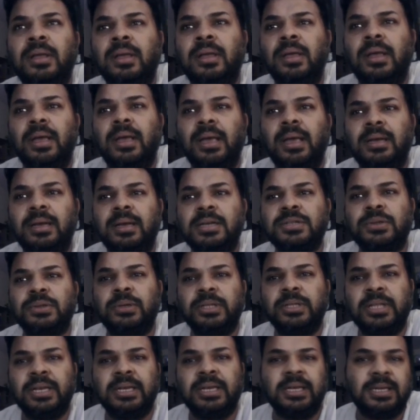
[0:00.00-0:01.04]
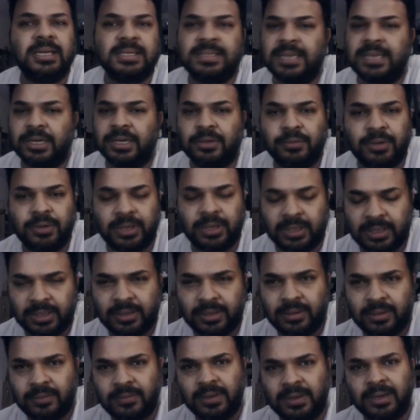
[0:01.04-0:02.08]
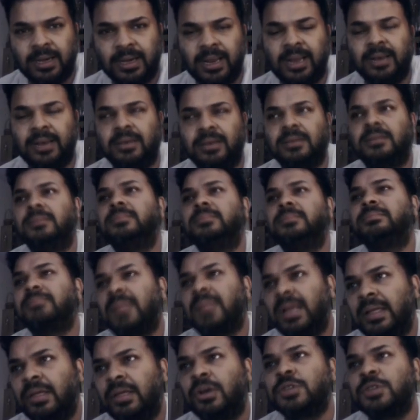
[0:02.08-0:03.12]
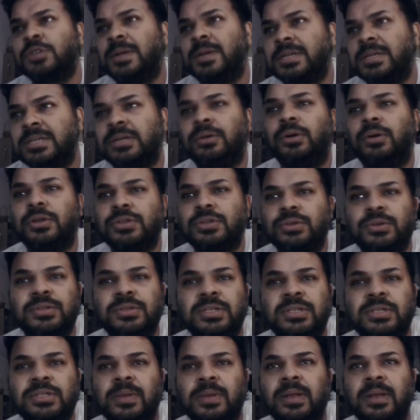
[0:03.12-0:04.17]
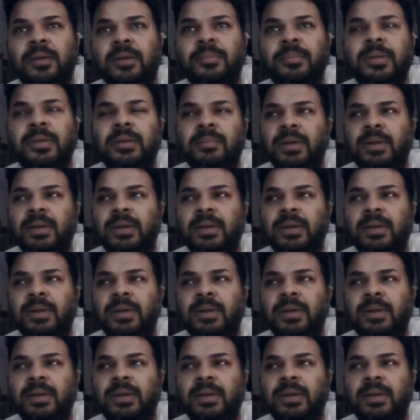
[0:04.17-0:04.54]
and it's only the needs that you take care of, and the hospitalization costs, those things will come in.